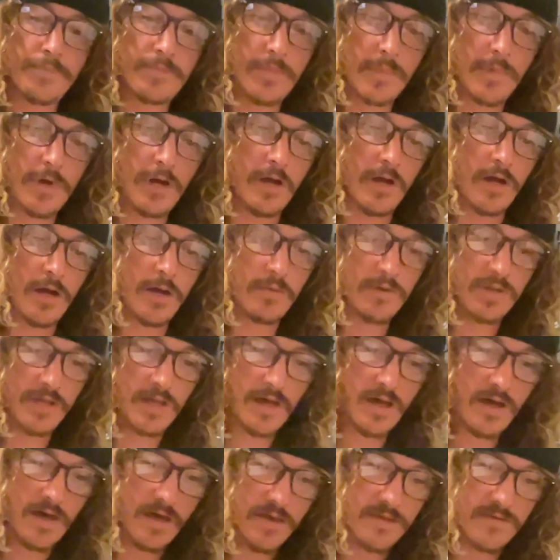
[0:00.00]
All right, I'm going to
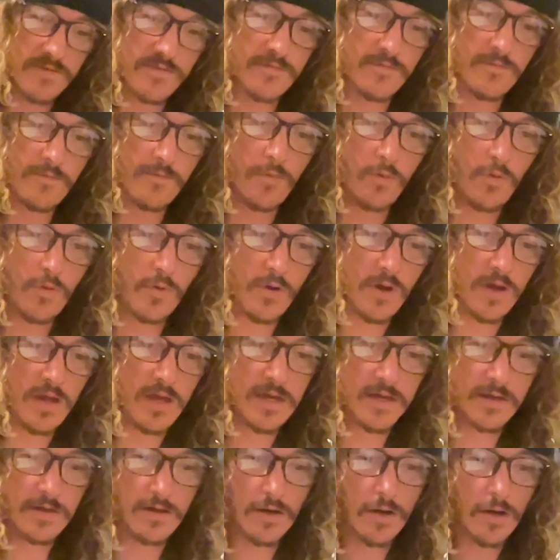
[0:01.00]
ask for
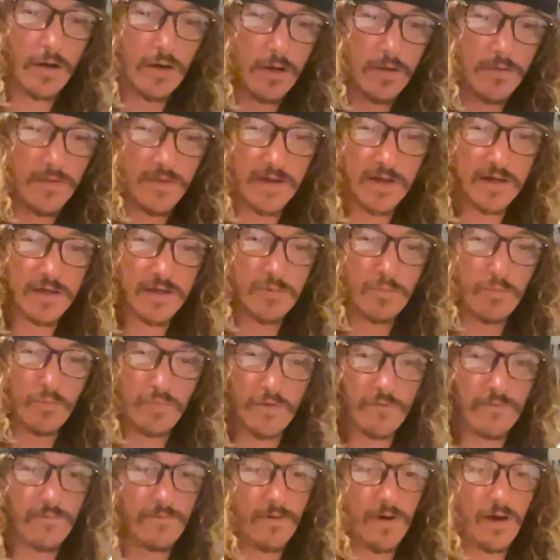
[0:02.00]
a card that can
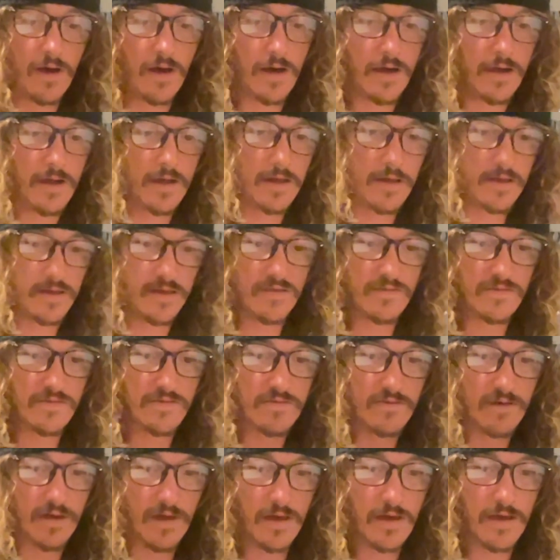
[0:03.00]
provide
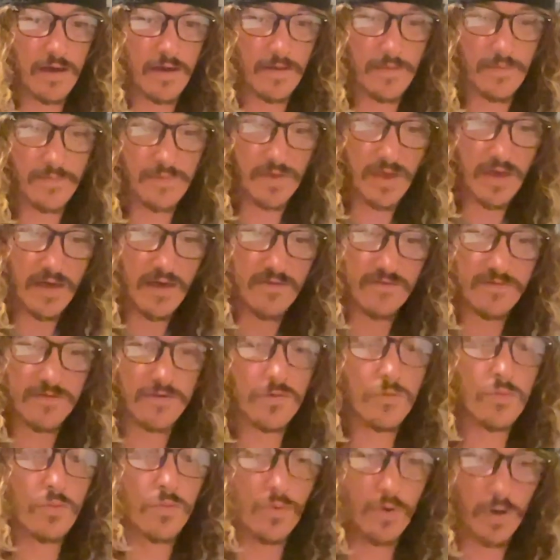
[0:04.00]
insight as
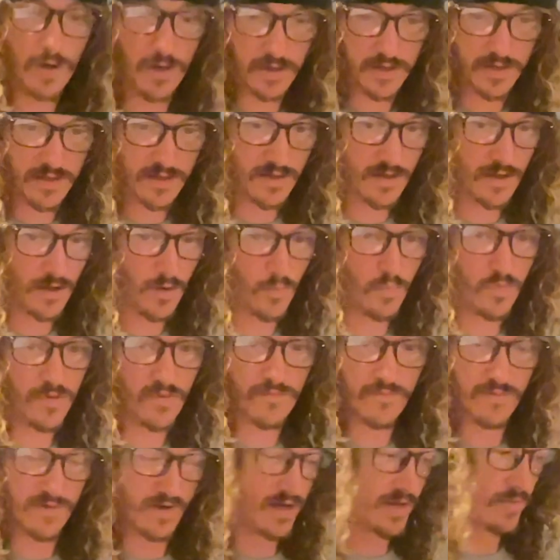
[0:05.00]
to what can help
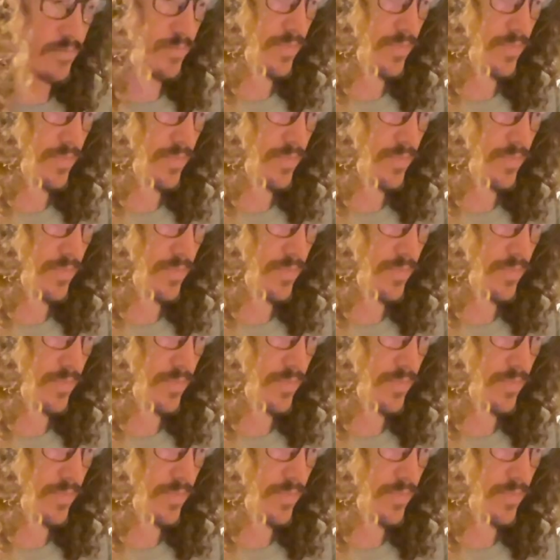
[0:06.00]
provide